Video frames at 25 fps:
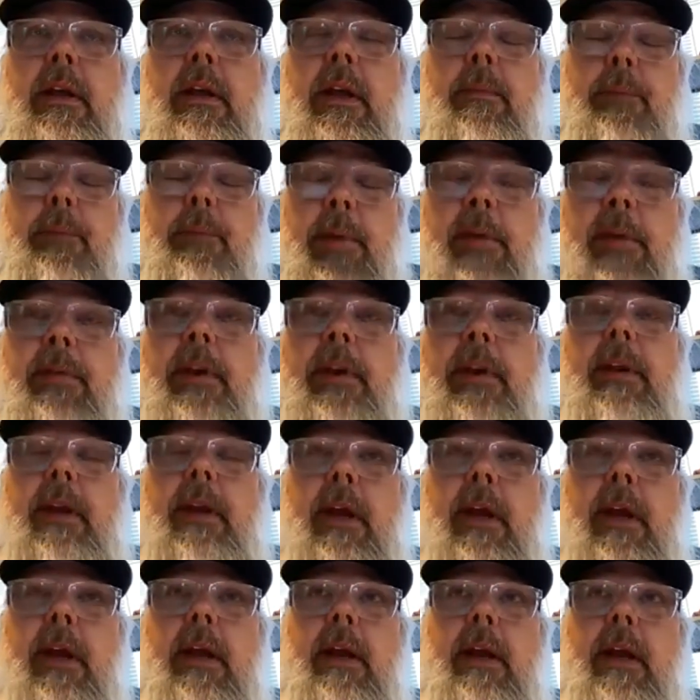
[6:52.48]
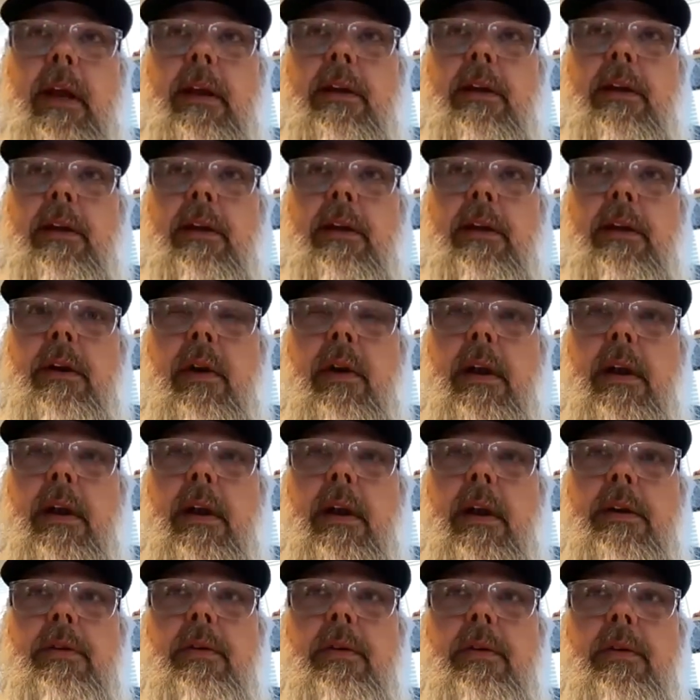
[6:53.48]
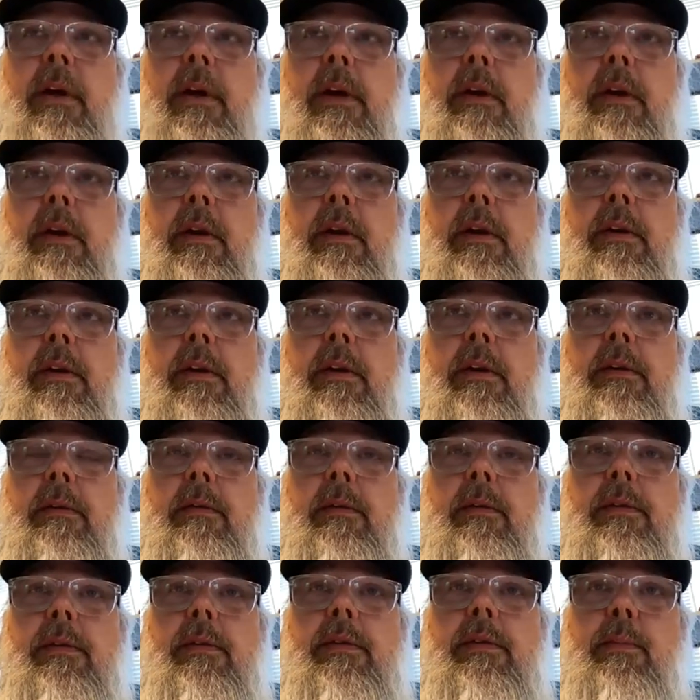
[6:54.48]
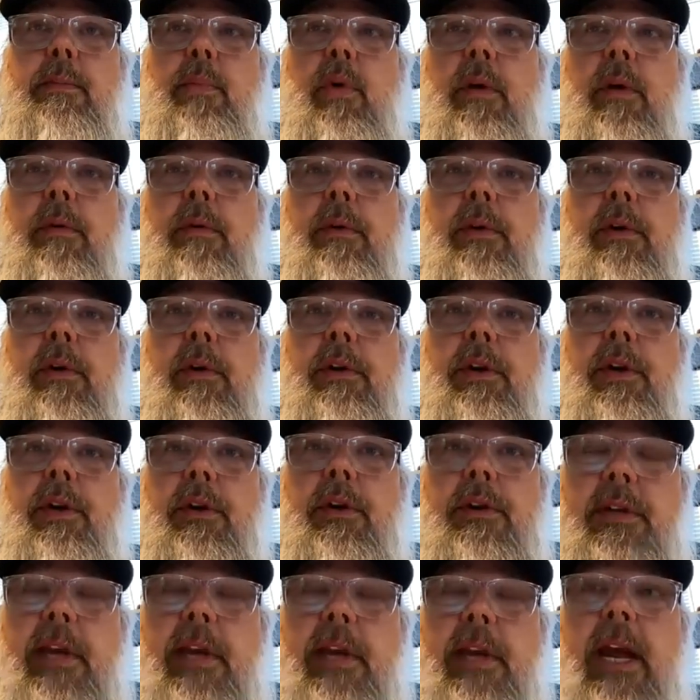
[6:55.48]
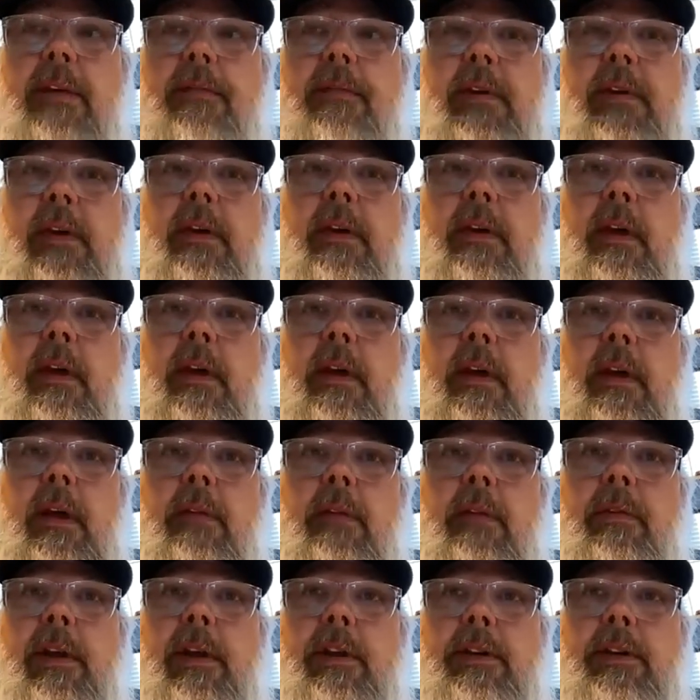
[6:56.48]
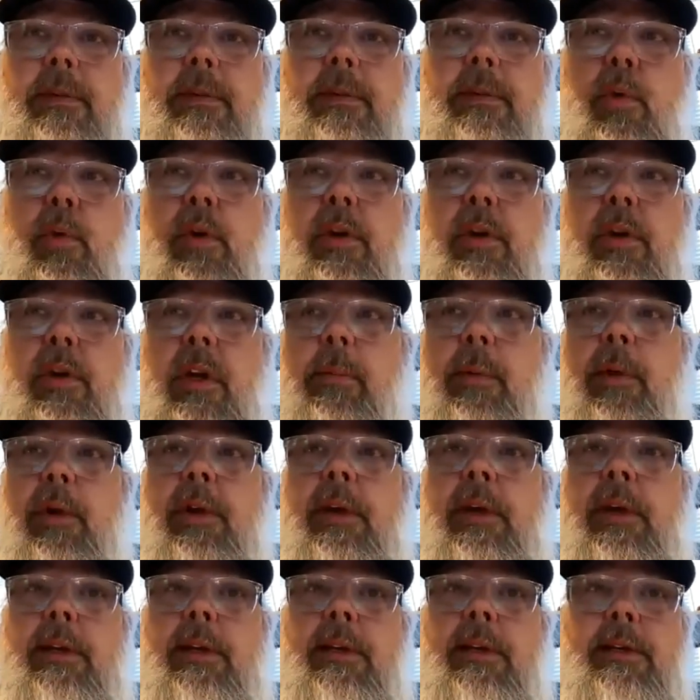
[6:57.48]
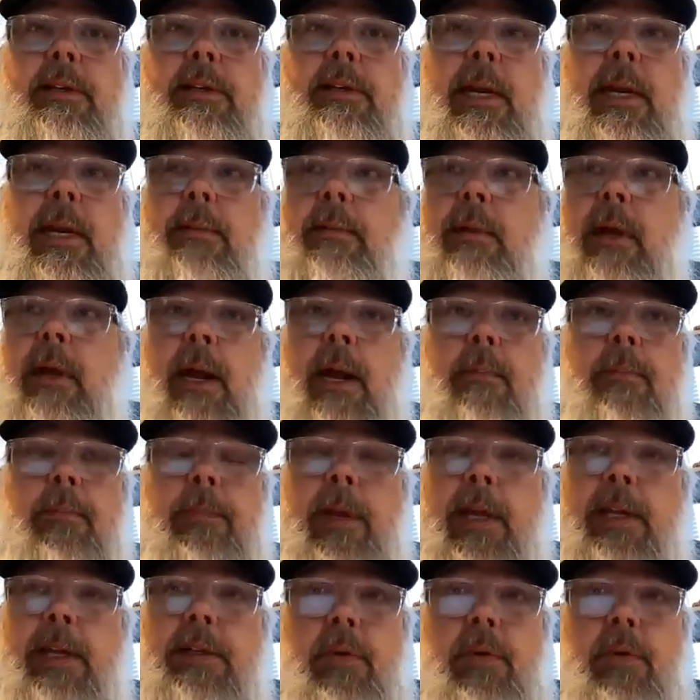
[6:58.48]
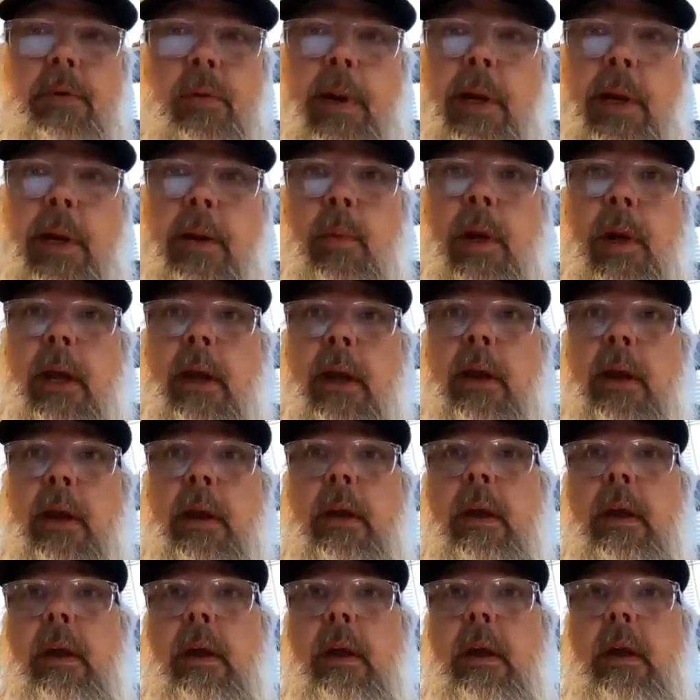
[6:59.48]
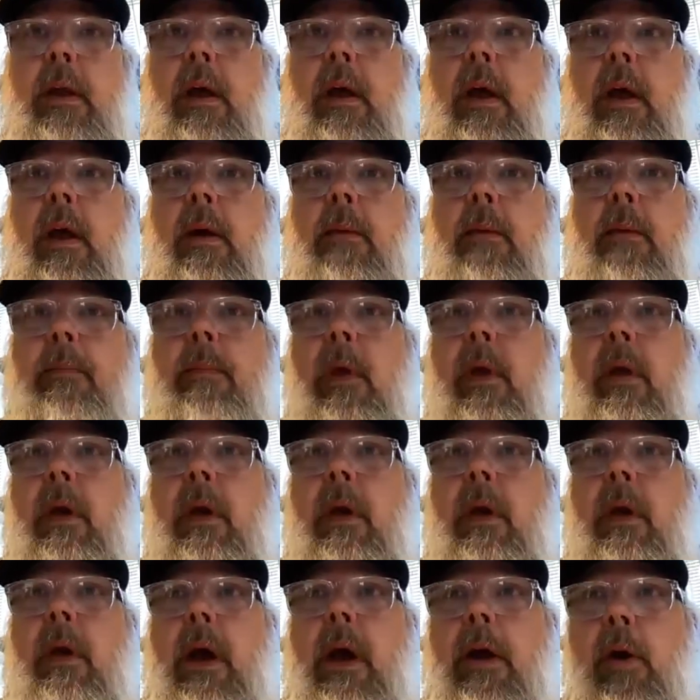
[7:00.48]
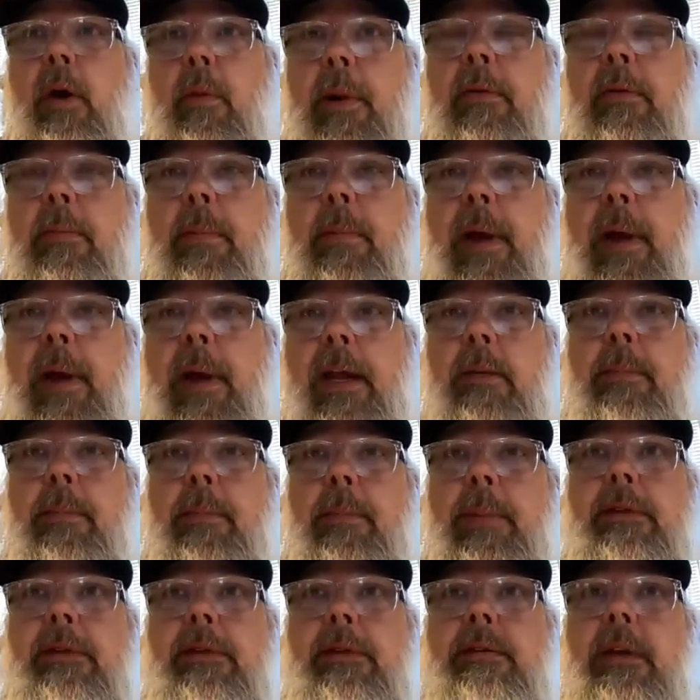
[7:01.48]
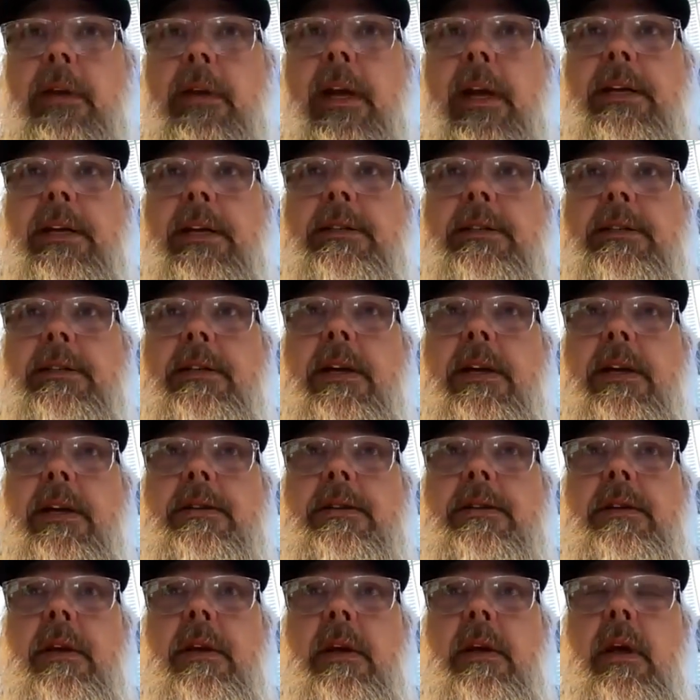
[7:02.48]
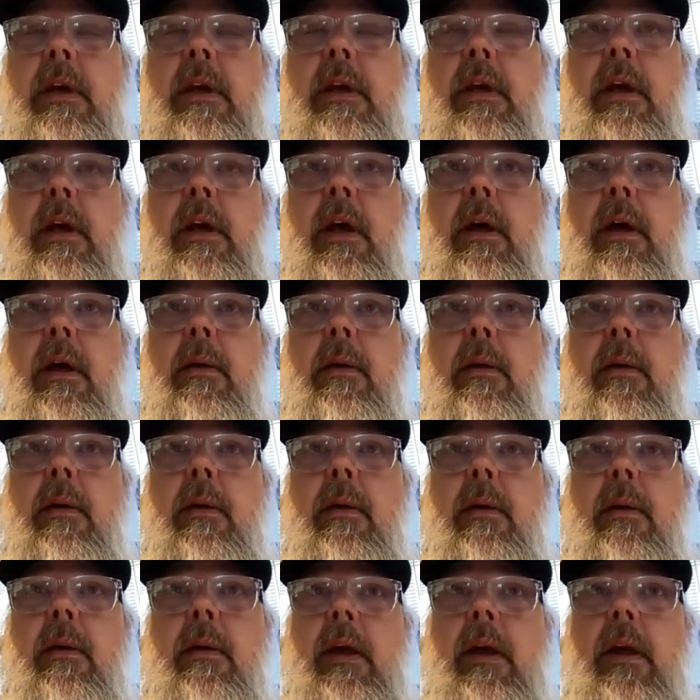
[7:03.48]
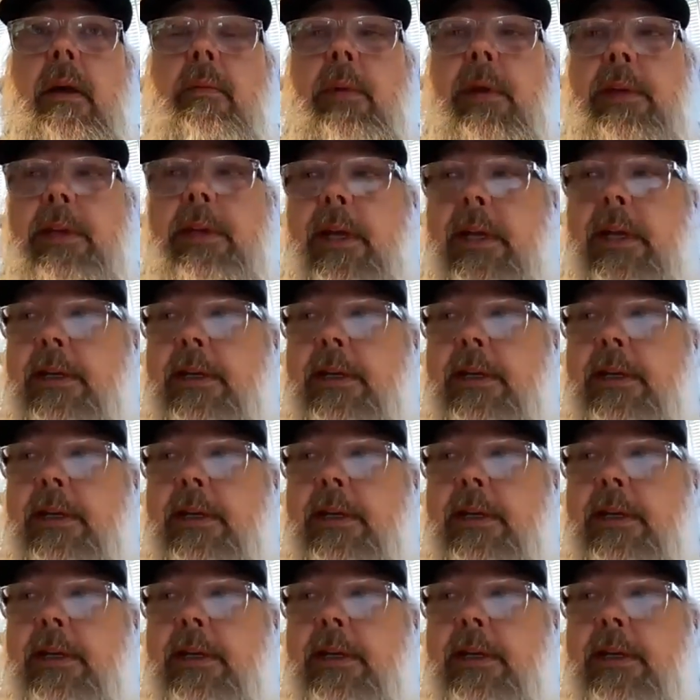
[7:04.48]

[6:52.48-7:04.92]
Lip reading: pivot and try to support your staff. And if you can support the community at the same time, that's a win-win. I hope everybody could be as lucky as us. And with that